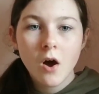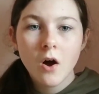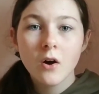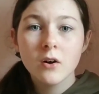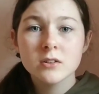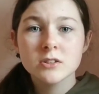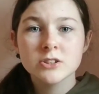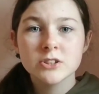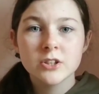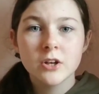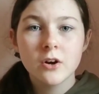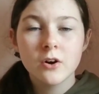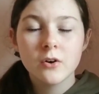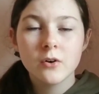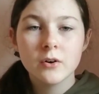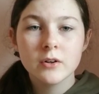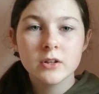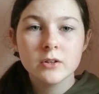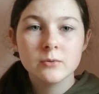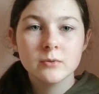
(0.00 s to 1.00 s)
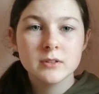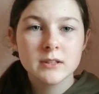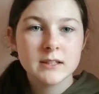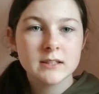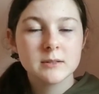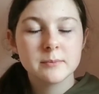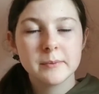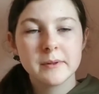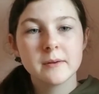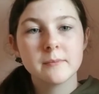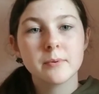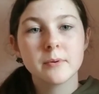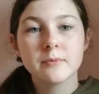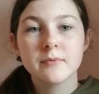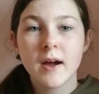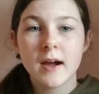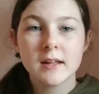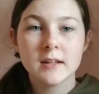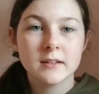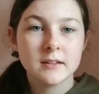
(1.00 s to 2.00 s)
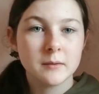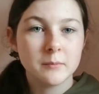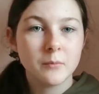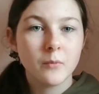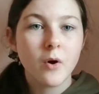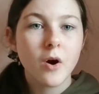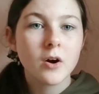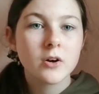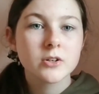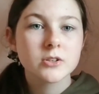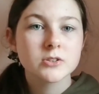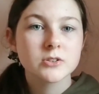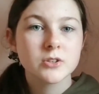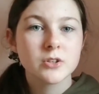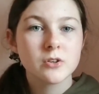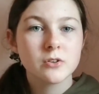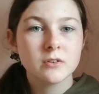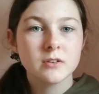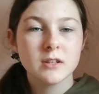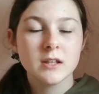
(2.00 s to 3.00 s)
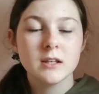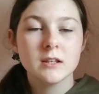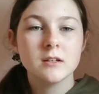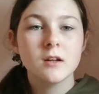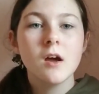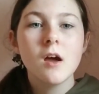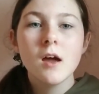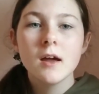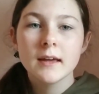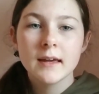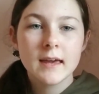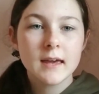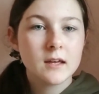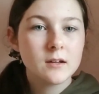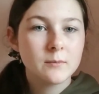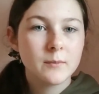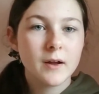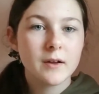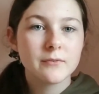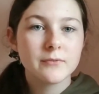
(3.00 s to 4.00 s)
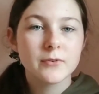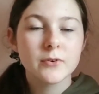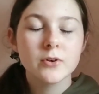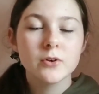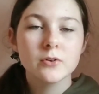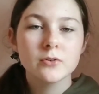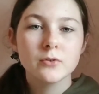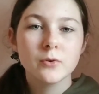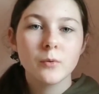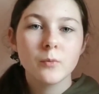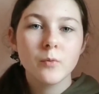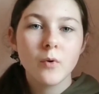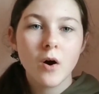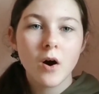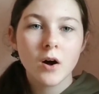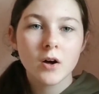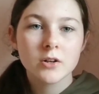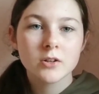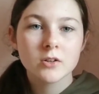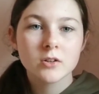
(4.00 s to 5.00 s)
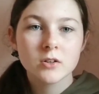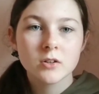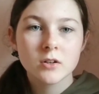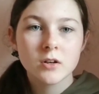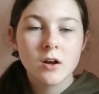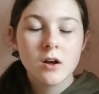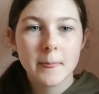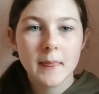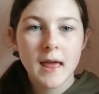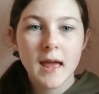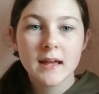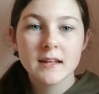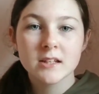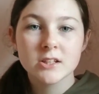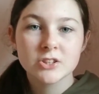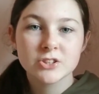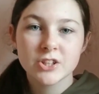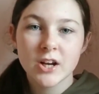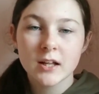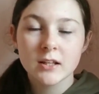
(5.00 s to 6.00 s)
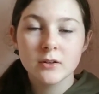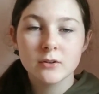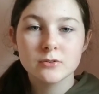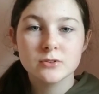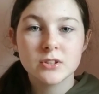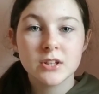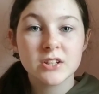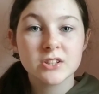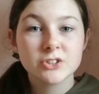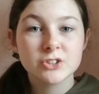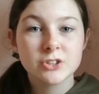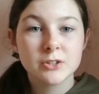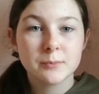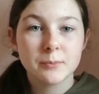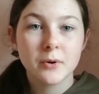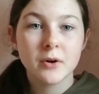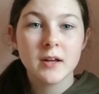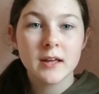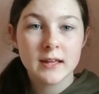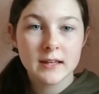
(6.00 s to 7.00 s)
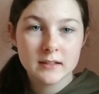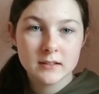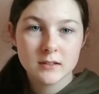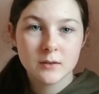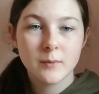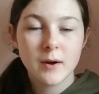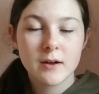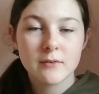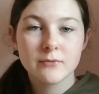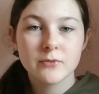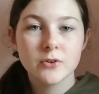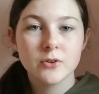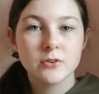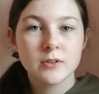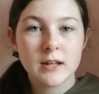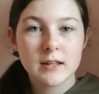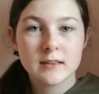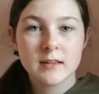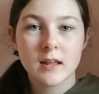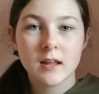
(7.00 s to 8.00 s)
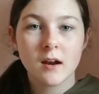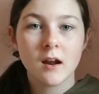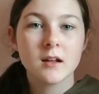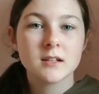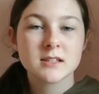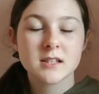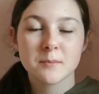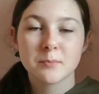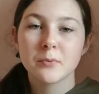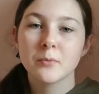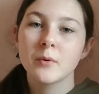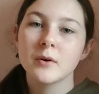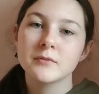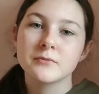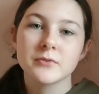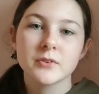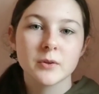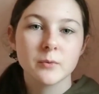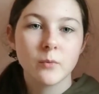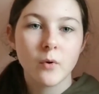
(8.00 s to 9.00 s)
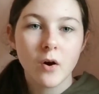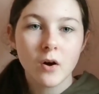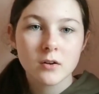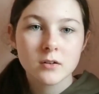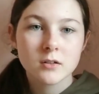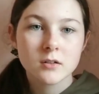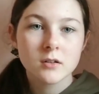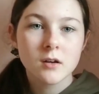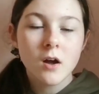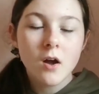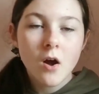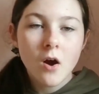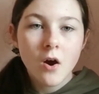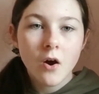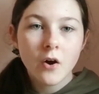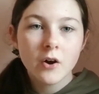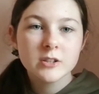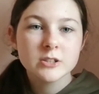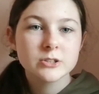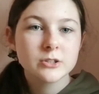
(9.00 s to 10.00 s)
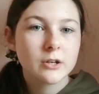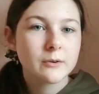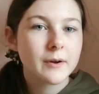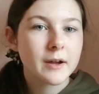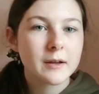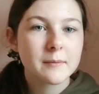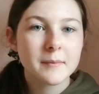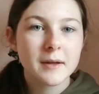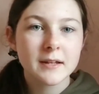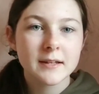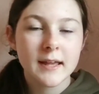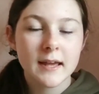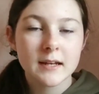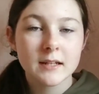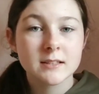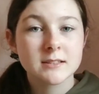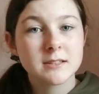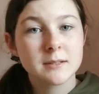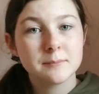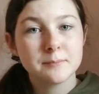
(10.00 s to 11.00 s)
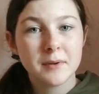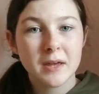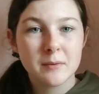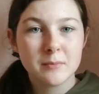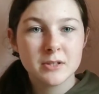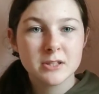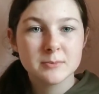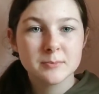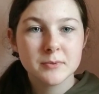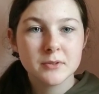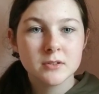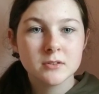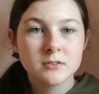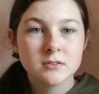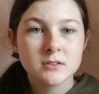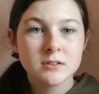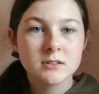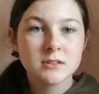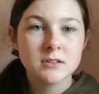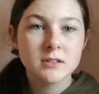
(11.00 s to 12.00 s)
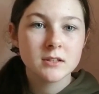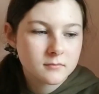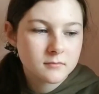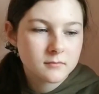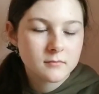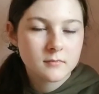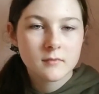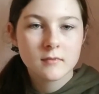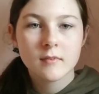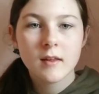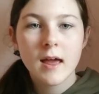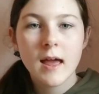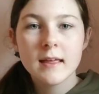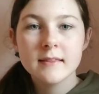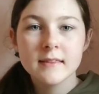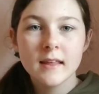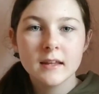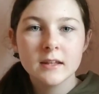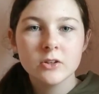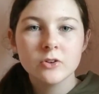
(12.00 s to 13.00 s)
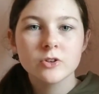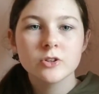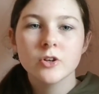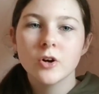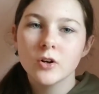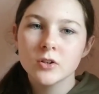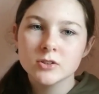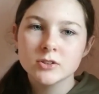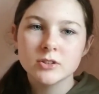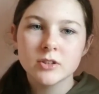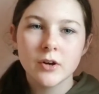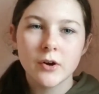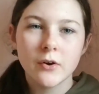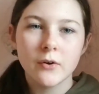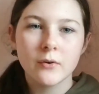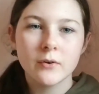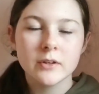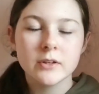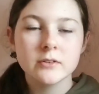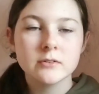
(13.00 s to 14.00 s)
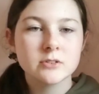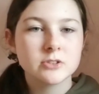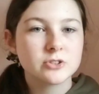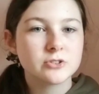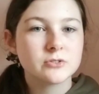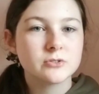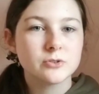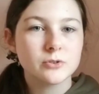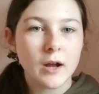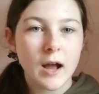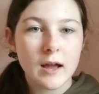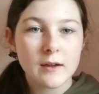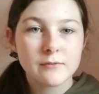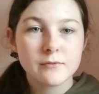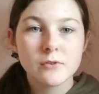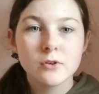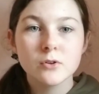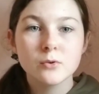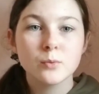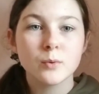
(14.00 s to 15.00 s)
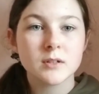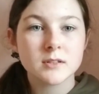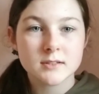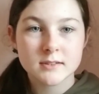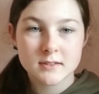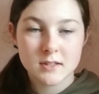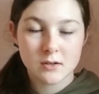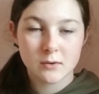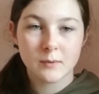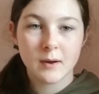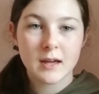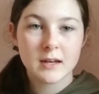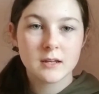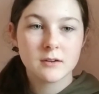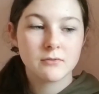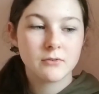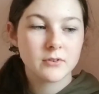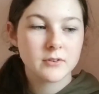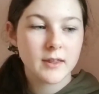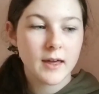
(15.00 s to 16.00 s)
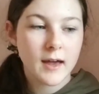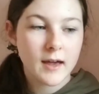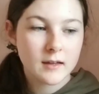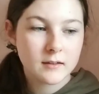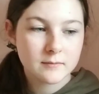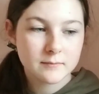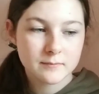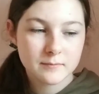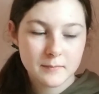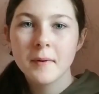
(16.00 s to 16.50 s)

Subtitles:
Also, you will need to be providing them water, so you'll need kitten wet food, water, and a shallow dish to put in the wet food, and then a separate one for the water. Also, I recommend getting some baby spoons. And then you can also use dry food once they're ready for that.